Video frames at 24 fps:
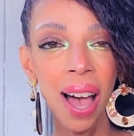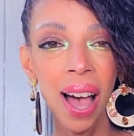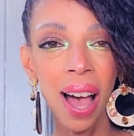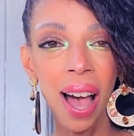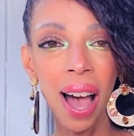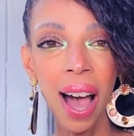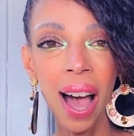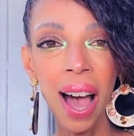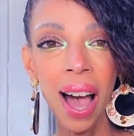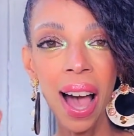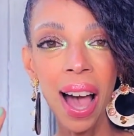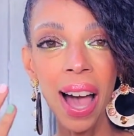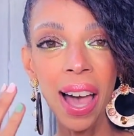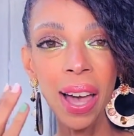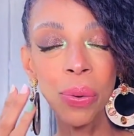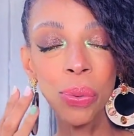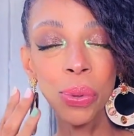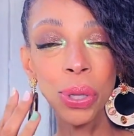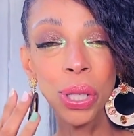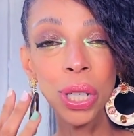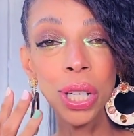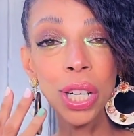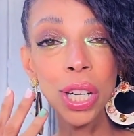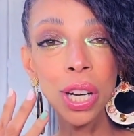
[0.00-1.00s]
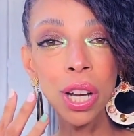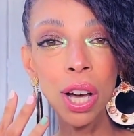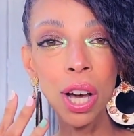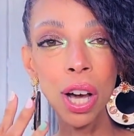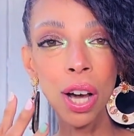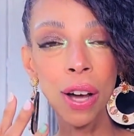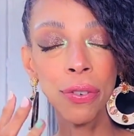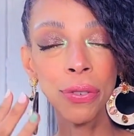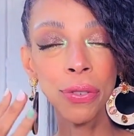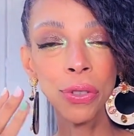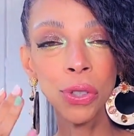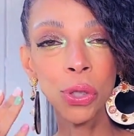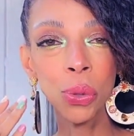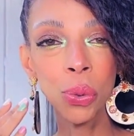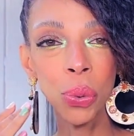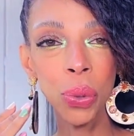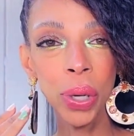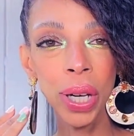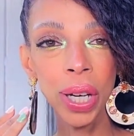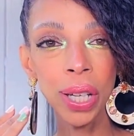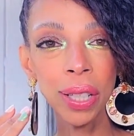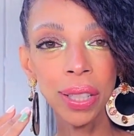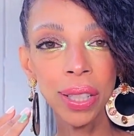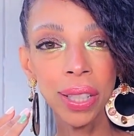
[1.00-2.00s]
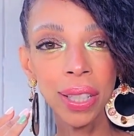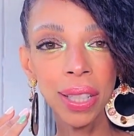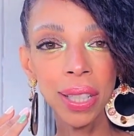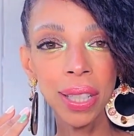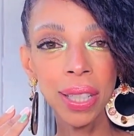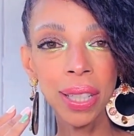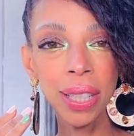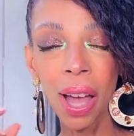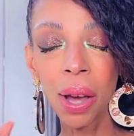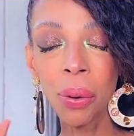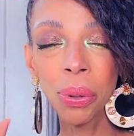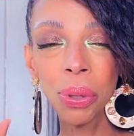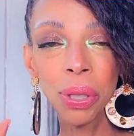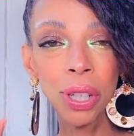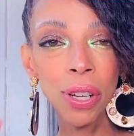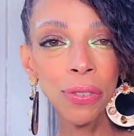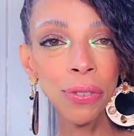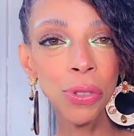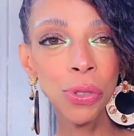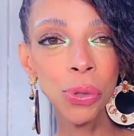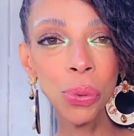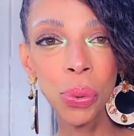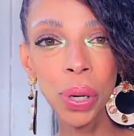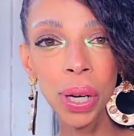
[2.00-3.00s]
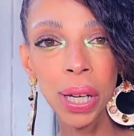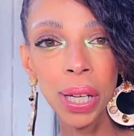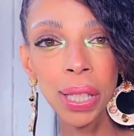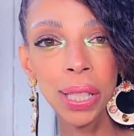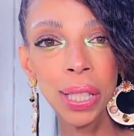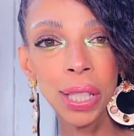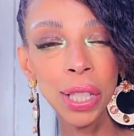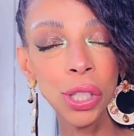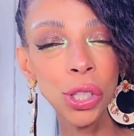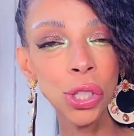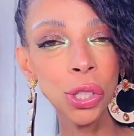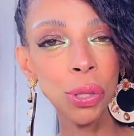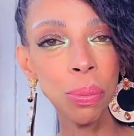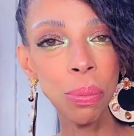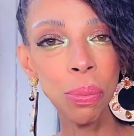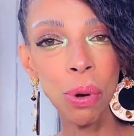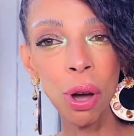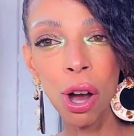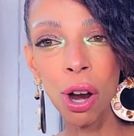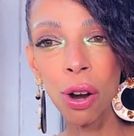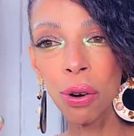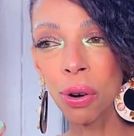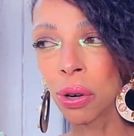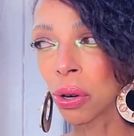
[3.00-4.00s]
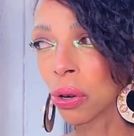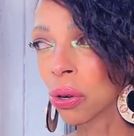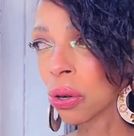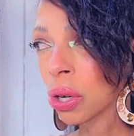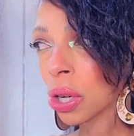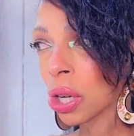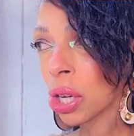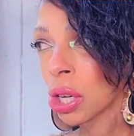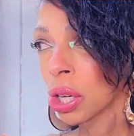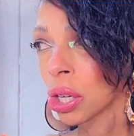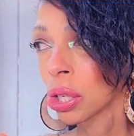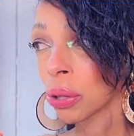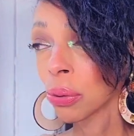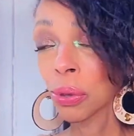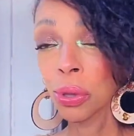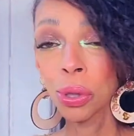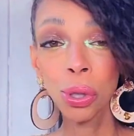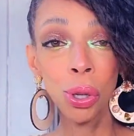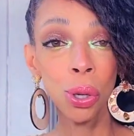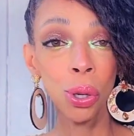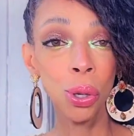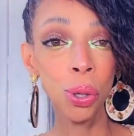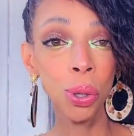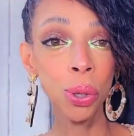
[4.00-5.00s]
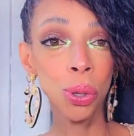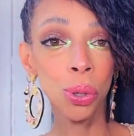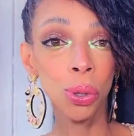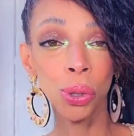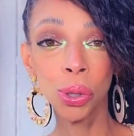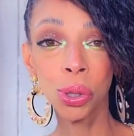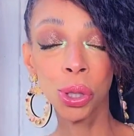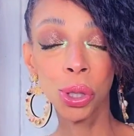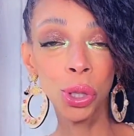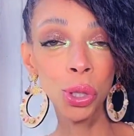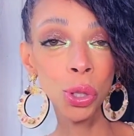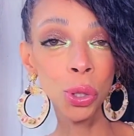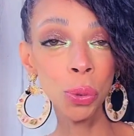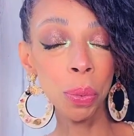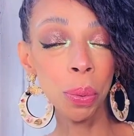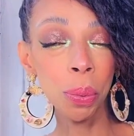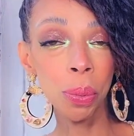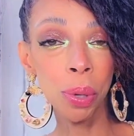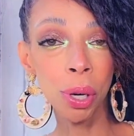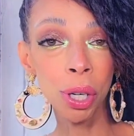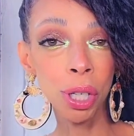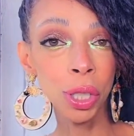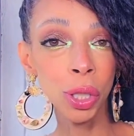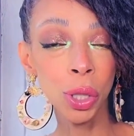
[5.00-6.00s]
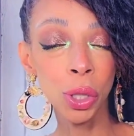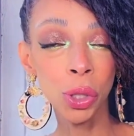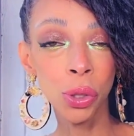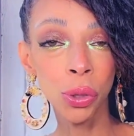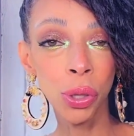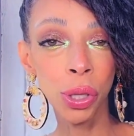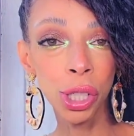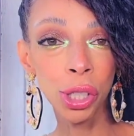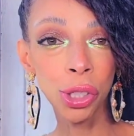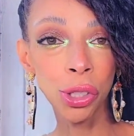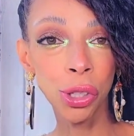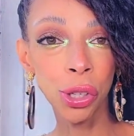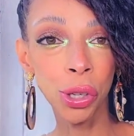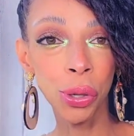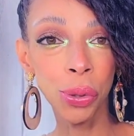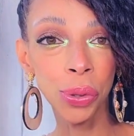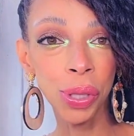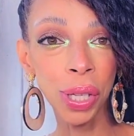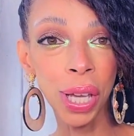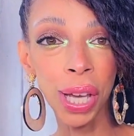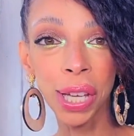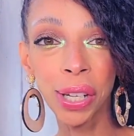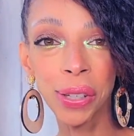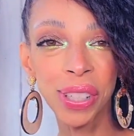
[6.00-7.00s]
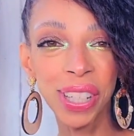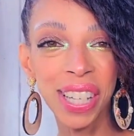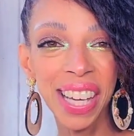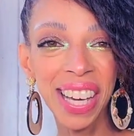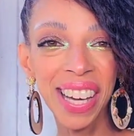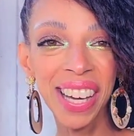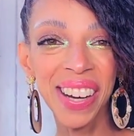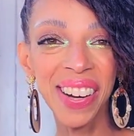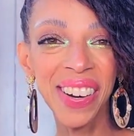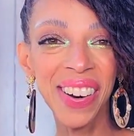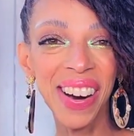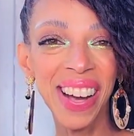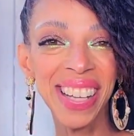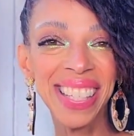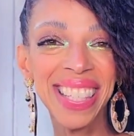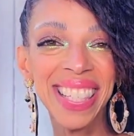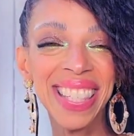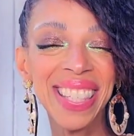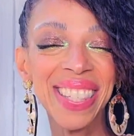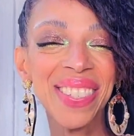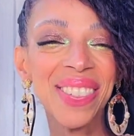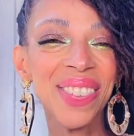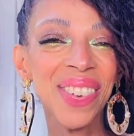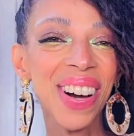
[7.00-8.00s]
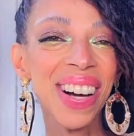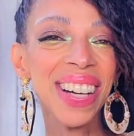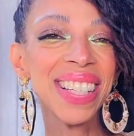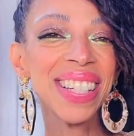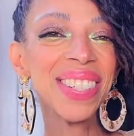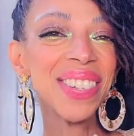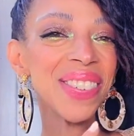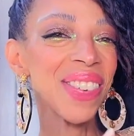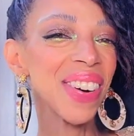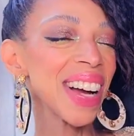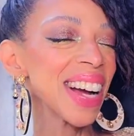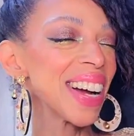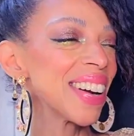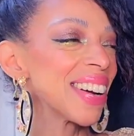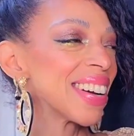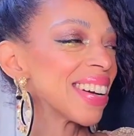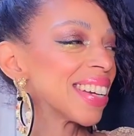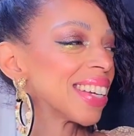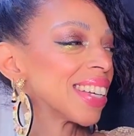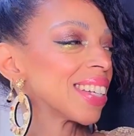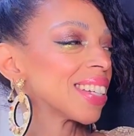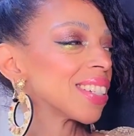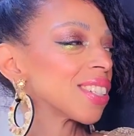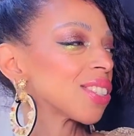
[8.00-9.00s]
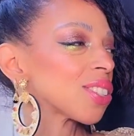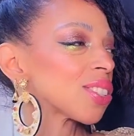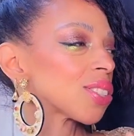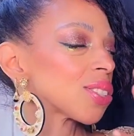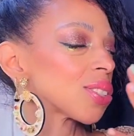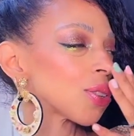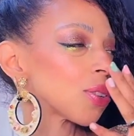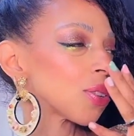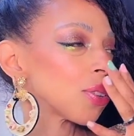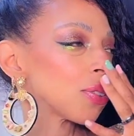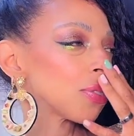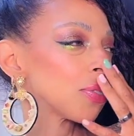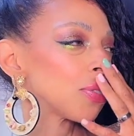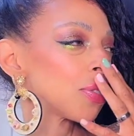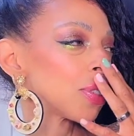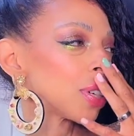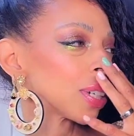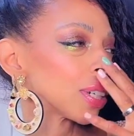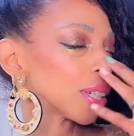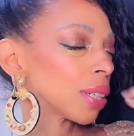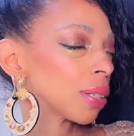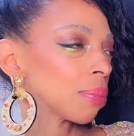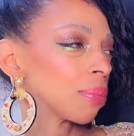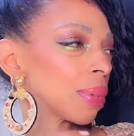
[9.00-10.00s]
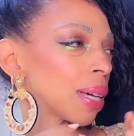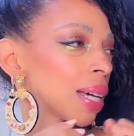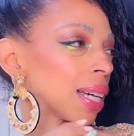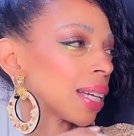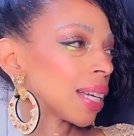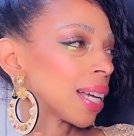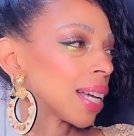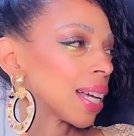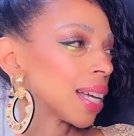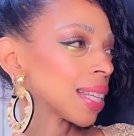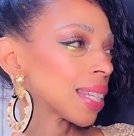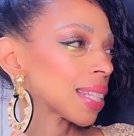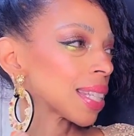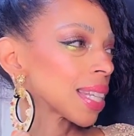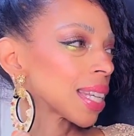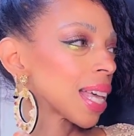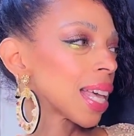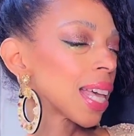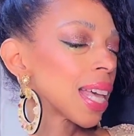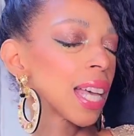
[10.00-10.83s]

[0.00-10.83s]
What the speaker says: I would love to wear this. I would love to wear this tomorrow to go to the supermarket, to Trader Joe's. I don't care. I just want to wear it. It is so fucking badass.